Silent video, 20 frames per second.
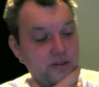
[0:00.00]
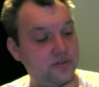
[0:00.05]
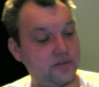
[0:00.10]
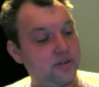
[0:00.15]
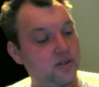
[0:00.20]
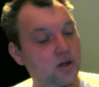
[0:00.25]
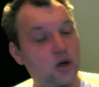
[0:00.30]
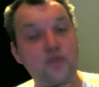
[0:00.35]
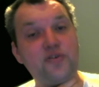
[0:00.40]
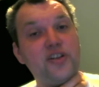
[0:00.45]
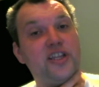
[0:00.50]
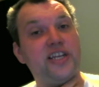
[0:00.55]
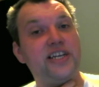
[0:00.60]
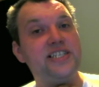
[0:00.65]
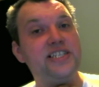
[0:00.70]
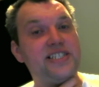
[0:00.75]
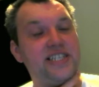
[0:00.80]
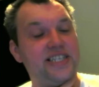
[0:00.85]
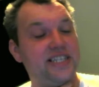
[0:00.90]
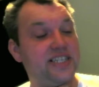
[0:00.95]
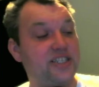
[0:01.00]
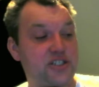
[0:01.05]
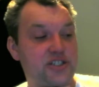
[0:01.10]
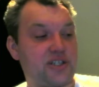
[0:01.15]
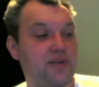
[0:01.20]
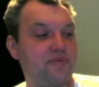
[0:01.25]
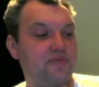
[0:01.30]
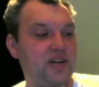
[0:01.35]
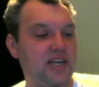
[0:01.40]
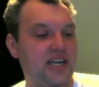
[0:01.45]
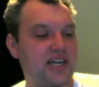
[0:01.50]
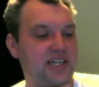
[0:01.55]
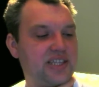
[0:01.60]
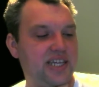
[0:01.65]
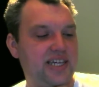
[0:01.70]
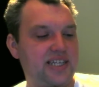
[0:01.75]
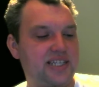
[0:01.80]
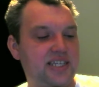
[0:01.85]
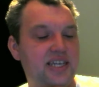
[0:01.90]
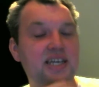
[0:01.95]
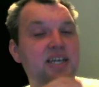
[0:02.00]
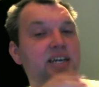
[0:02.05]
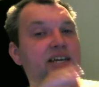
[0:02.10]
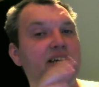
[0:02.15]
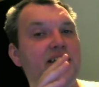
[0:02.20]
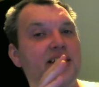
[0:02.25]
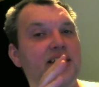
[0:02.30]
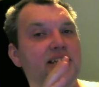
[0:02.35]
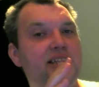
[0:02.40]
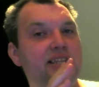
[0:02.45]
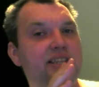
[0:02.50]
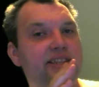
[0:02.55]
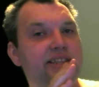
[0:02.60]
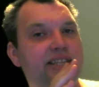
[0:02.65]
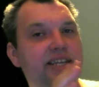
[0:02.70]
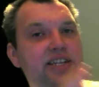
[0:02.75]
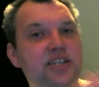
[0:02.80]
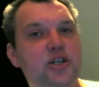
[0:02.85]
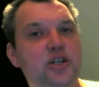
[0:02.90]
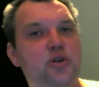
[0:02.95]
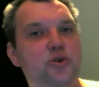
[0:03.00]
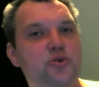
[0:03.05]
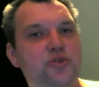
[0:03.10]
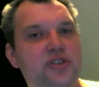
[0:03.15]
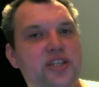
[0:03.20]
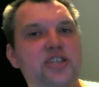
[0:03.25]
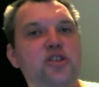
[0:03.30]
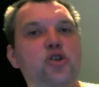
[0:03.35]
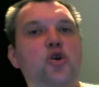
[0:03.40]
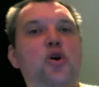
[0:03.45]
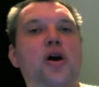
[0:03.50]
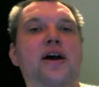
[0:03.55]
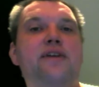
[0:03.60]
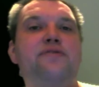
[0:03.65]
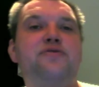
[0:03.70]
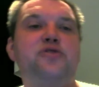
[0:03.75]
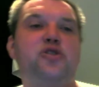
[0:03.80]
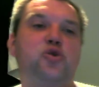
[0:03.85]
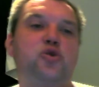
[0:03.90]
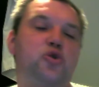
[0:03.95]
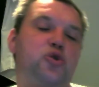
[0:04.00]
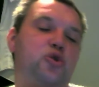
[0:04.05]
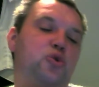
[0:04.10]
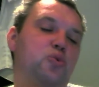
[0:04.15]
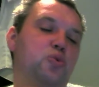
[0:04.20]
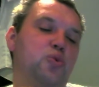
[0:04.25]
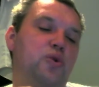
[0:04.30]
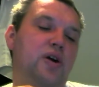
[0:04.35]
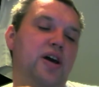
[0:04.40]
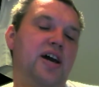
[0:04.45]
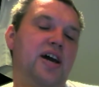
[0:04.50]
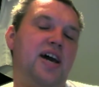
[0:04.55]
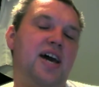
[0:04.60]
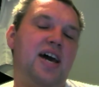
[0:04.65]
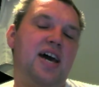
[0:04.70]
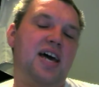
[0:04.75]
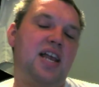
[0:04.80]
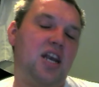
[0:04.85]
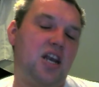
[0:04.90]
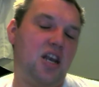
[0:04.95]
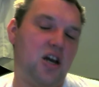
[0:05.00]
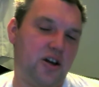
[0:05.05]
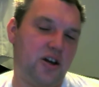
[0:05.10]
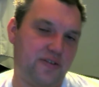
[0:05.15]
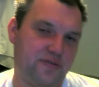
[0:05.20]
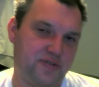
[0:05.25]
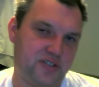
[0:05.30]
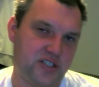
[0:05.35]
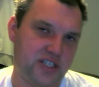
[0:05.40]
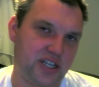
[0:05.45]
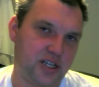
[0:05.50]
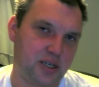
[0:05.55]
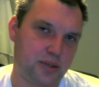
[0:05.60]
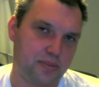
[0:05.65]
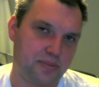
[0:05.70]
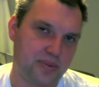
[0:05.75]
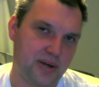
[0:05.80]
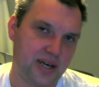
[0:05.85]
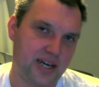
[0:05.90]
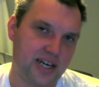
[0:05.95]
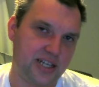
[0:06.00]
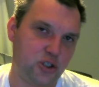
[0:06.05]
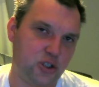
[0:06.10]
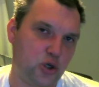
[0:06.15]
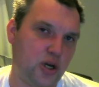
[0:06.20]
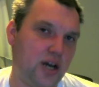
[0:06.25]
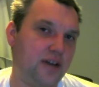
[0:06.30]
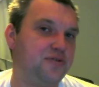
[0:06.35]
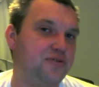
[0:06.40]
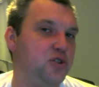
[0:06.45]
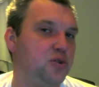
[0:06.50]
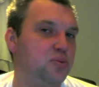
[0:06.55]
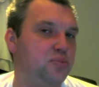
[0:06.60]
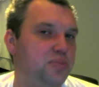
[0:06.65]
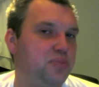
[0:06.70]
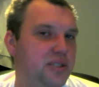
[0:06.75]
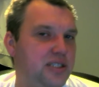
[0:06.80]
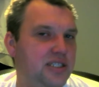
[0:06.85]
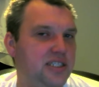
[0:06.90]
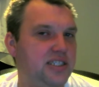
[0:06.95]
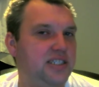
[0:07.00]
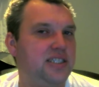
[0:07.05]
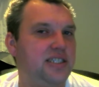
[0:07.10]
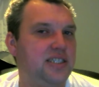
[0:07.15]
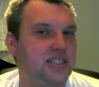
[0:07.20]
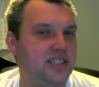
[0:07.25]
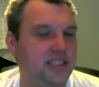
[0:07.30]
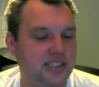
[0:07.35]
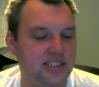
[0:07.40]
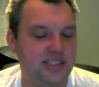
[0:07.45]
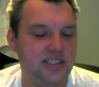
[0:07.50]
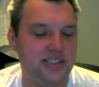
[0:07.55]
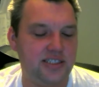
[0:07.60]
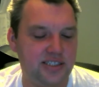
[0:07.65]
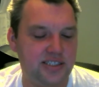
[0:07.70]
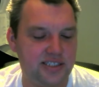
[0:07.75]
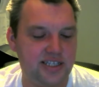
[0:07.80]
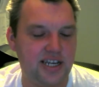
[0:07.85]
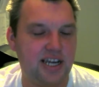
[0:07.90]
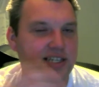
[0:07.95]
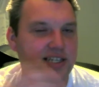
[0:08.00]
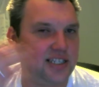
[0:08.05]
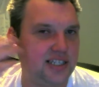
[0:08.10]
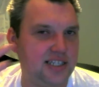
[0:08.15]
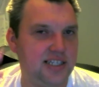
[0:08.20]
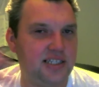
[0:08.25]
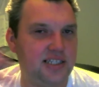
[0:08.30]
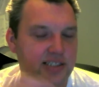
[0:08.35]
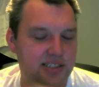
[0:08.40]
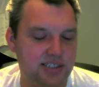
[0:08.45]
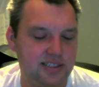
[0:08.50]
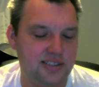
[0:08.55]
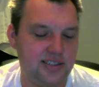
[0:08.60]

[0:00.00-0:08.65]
over the internet or something like that, then no, then you have to do a lot of setup, and you have to be technical